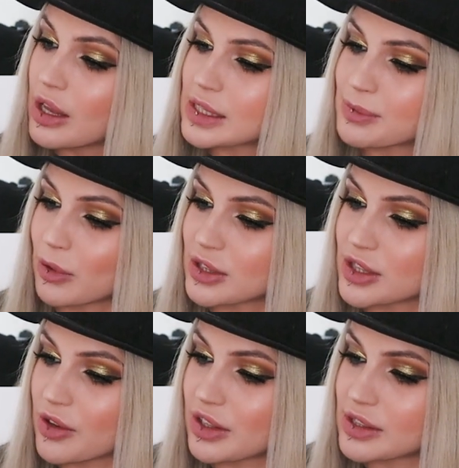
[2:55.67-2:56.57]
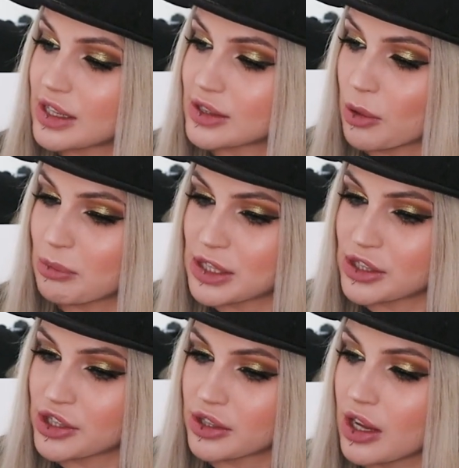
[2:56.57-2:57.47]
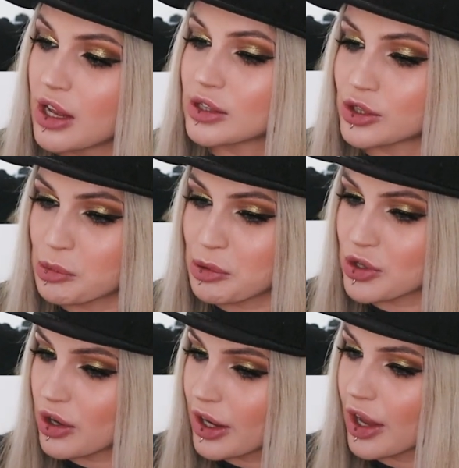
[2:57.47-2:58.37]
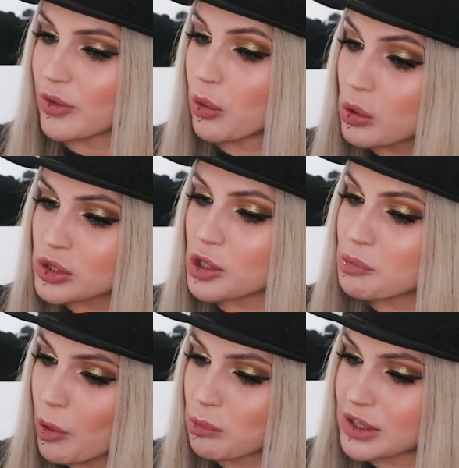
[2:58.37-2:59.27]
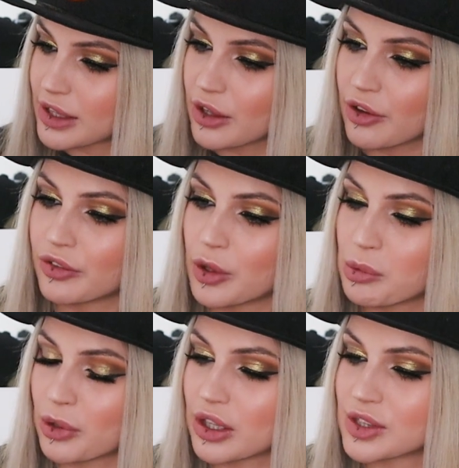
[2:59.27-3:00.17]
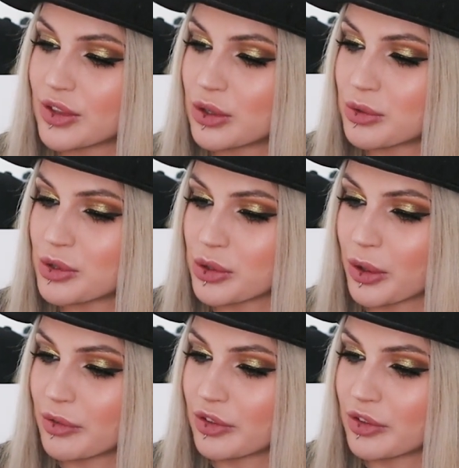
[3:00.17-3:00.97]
Sponsors of this year's competition, Superdrug, have also popped in a few products for you to enjoy.